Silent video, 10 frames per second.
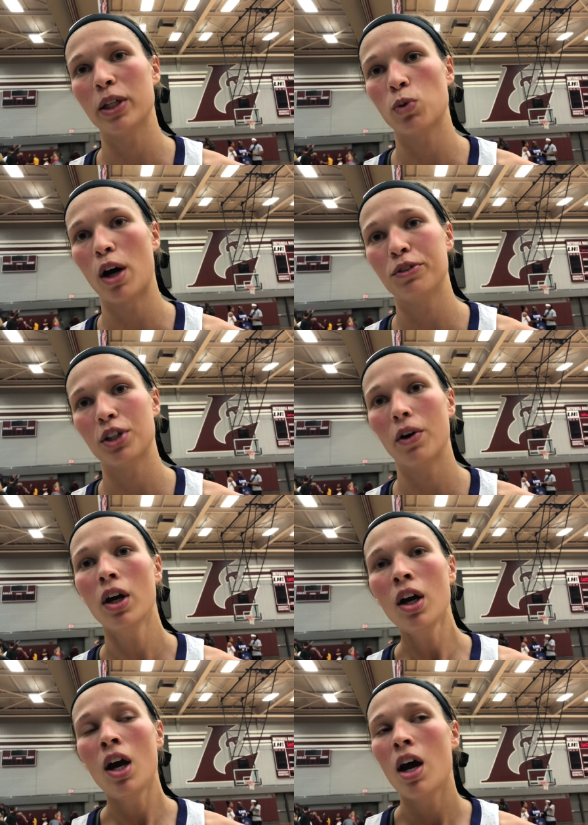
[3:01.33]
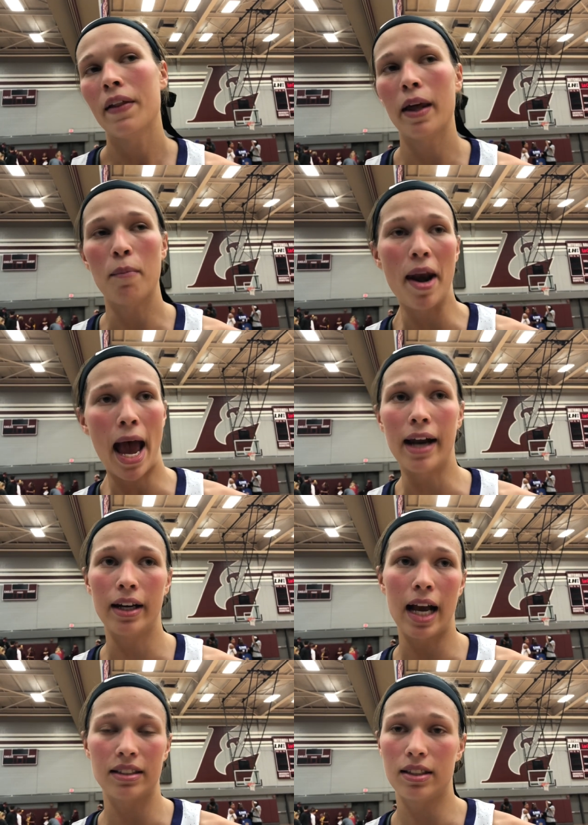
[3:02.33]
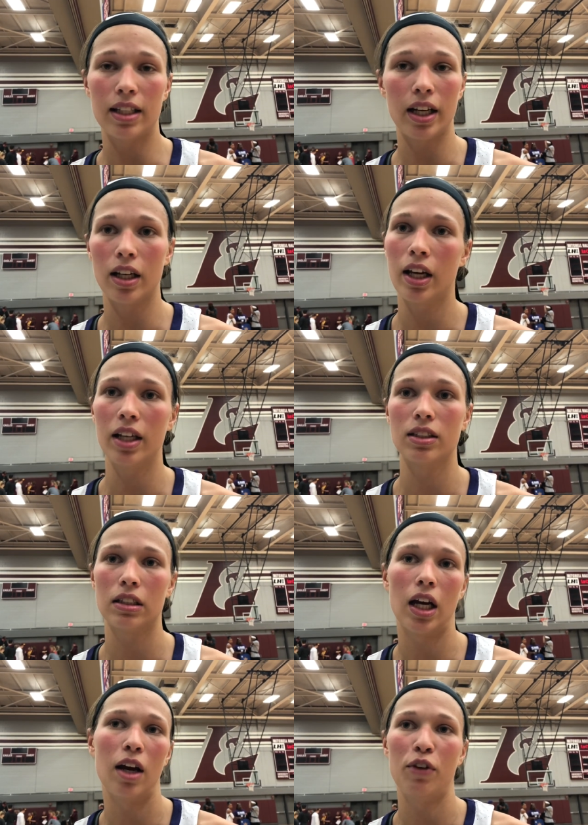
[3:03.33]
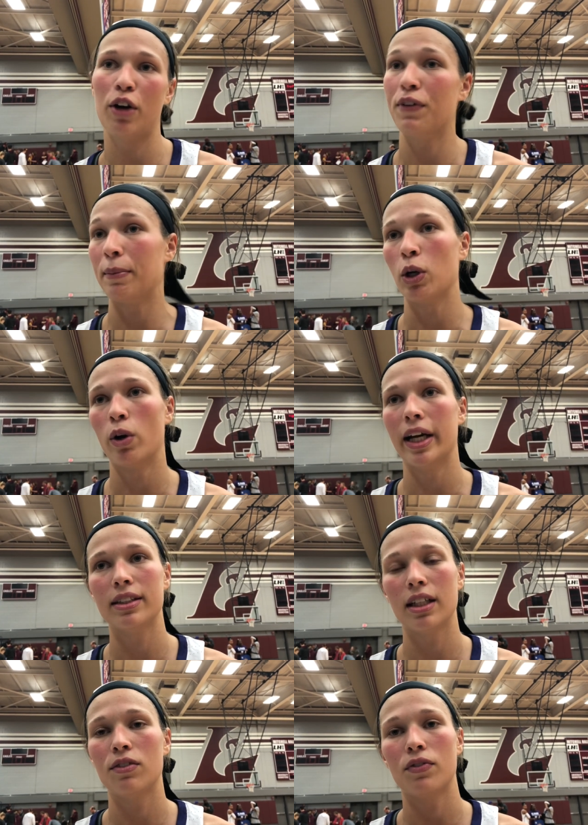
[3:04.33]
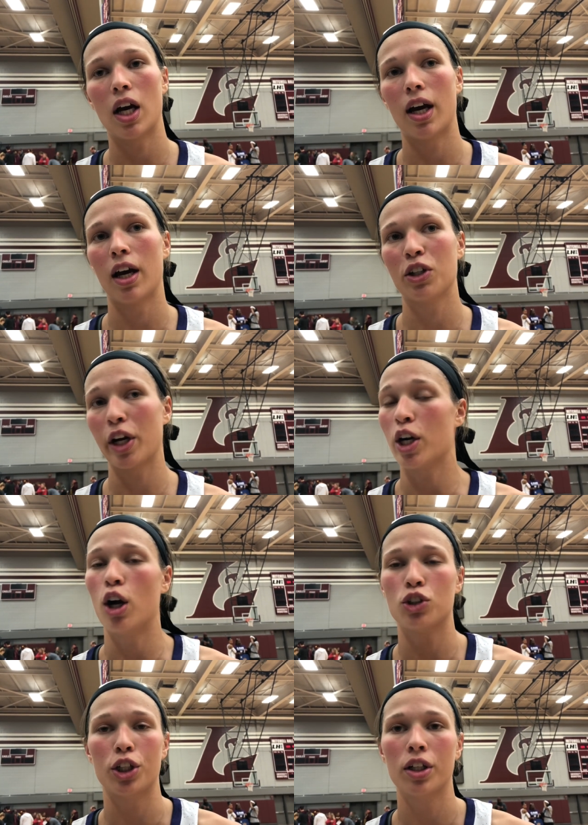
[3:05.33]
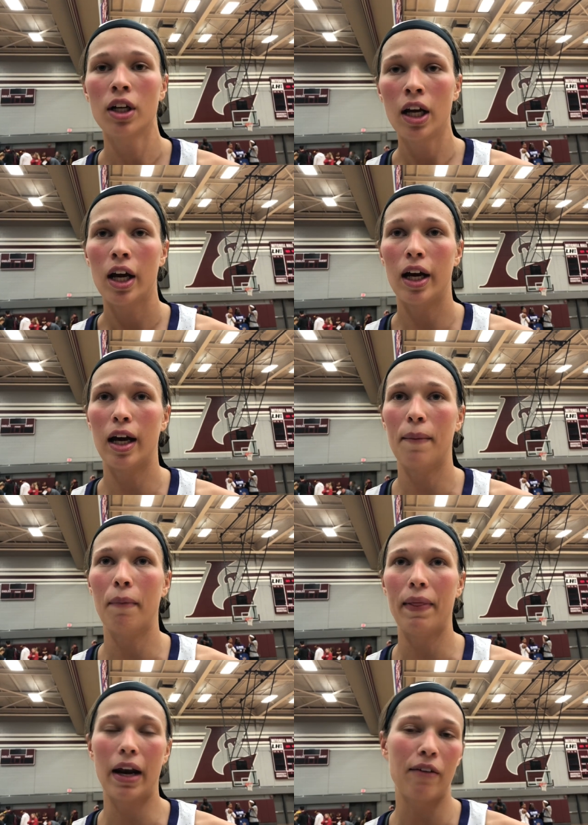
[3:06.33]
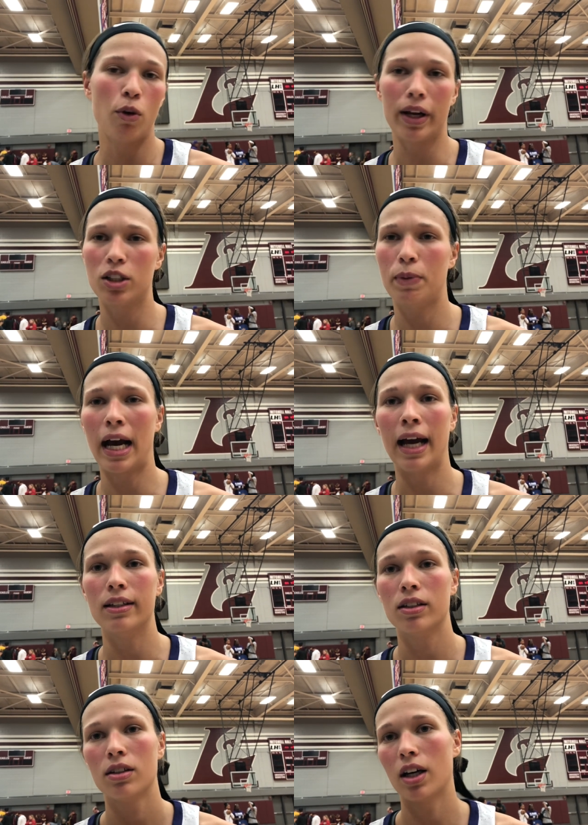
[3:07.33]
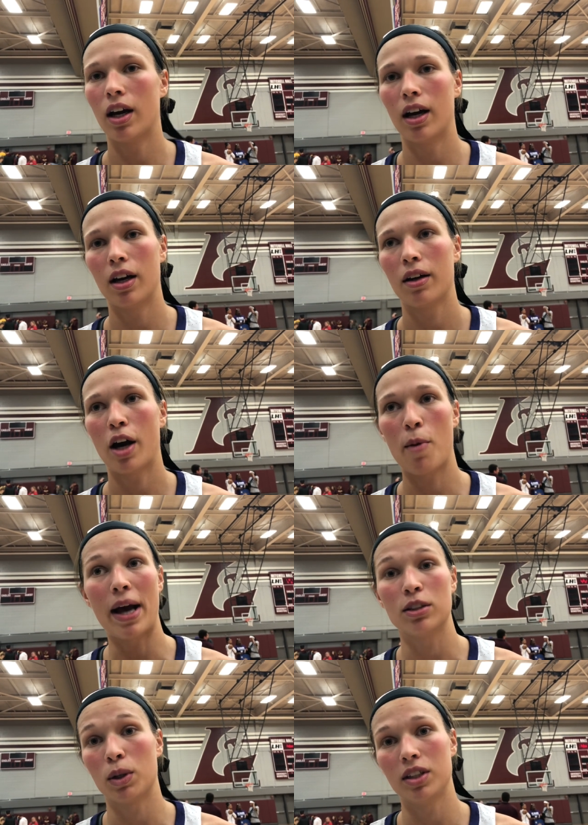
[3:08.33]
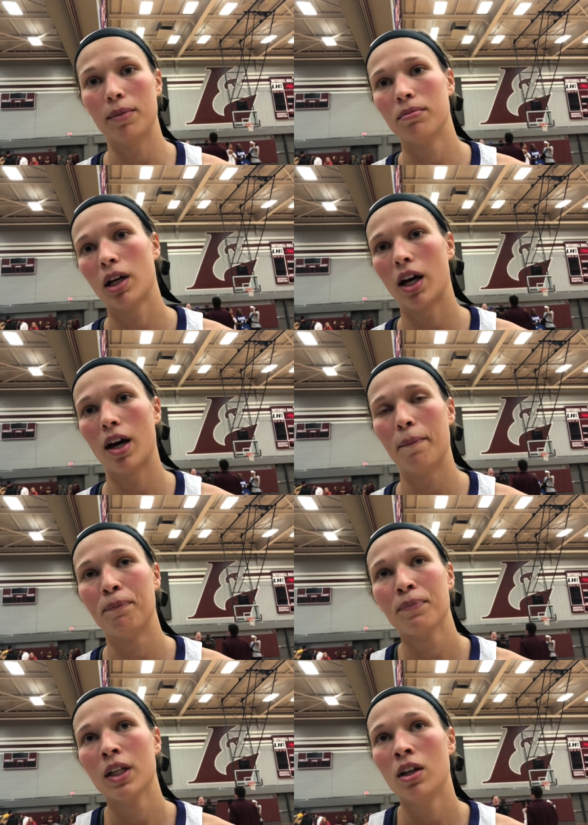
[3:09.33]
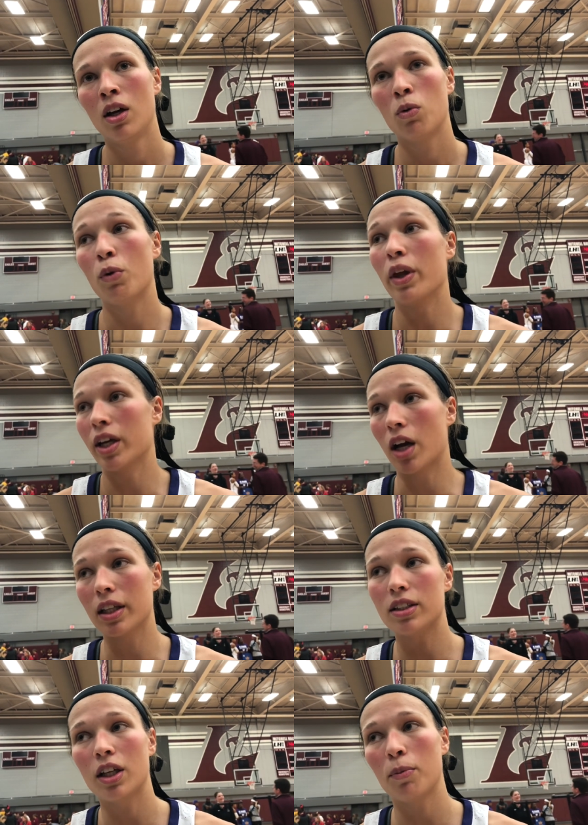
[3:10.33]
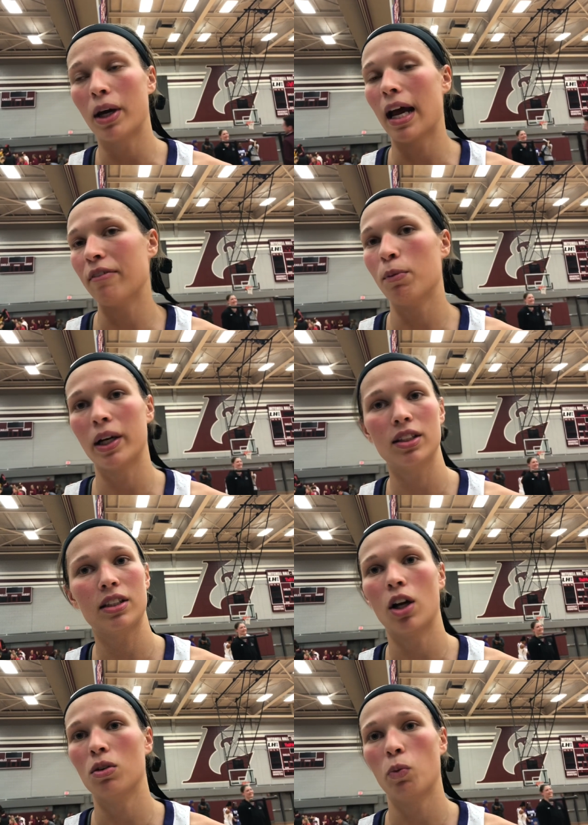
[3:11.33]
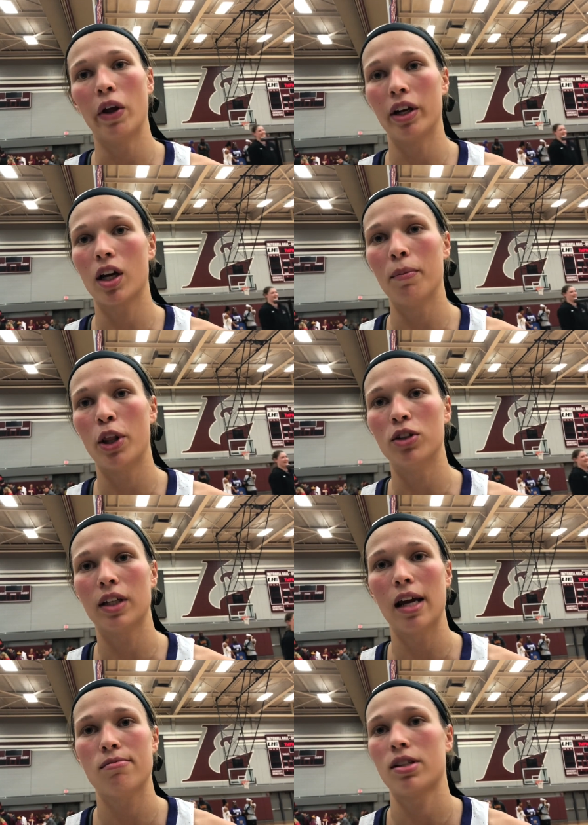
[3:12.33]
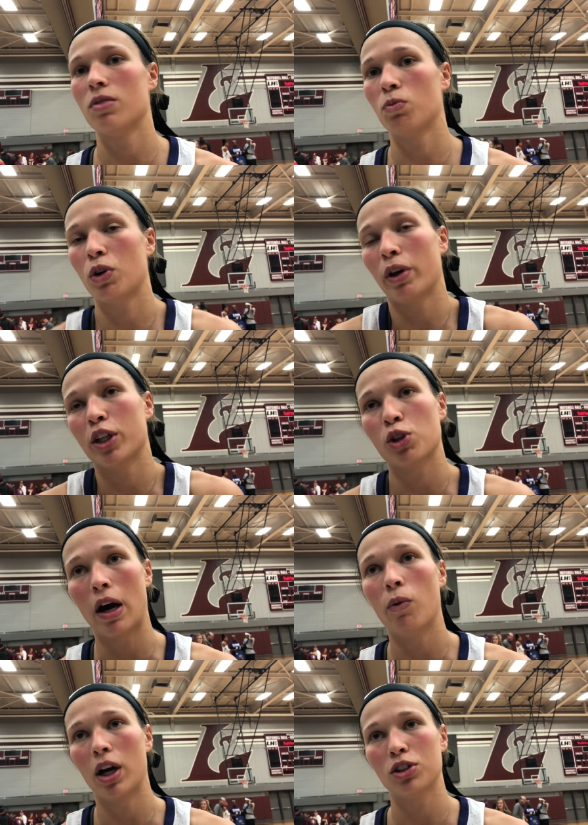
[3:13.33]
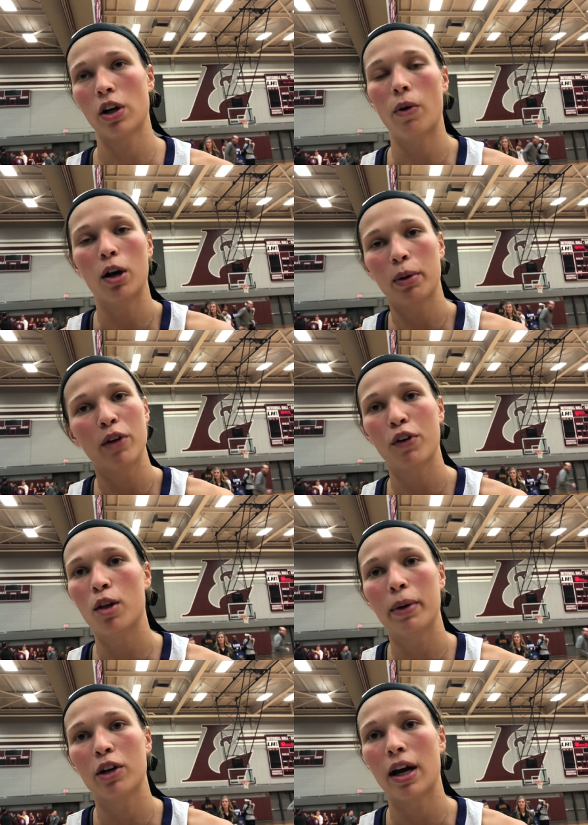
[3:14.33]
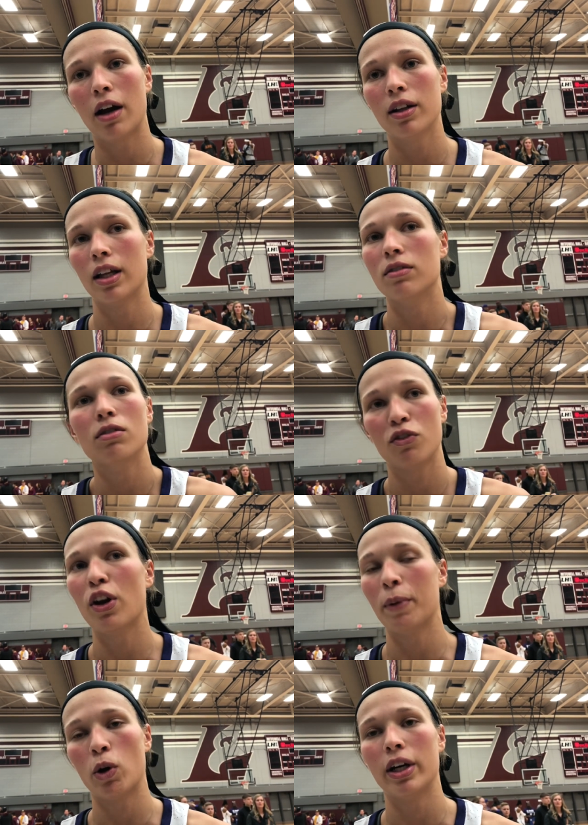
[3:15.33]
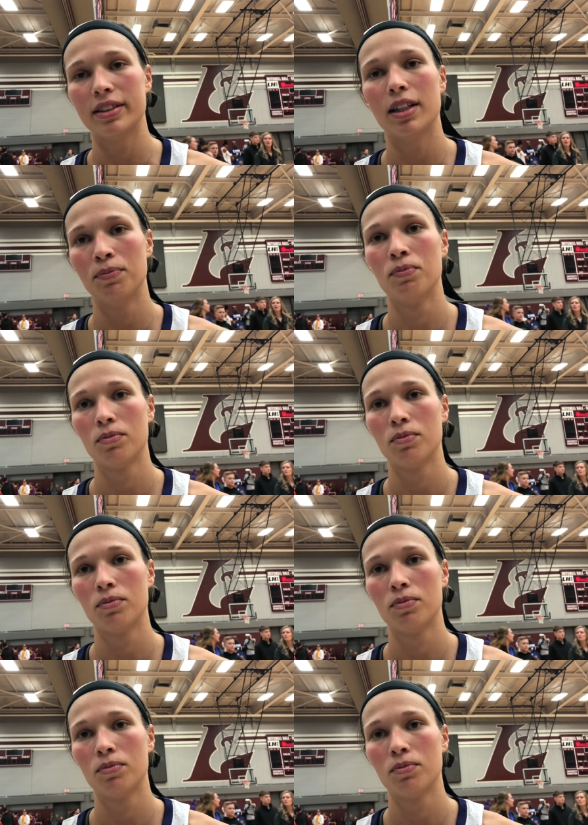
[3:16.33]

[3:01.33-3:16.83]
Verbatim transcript: Big 12. So, and then Manhattan as a city is uh, very family oriented, uh, great culture, um, and then everyone gets behind uh, our basketball team. Um, we're really young this year, but everybody's still willing to come to those games, and we really show out well. So I wanted to play in front of the big crowd and then family oriented.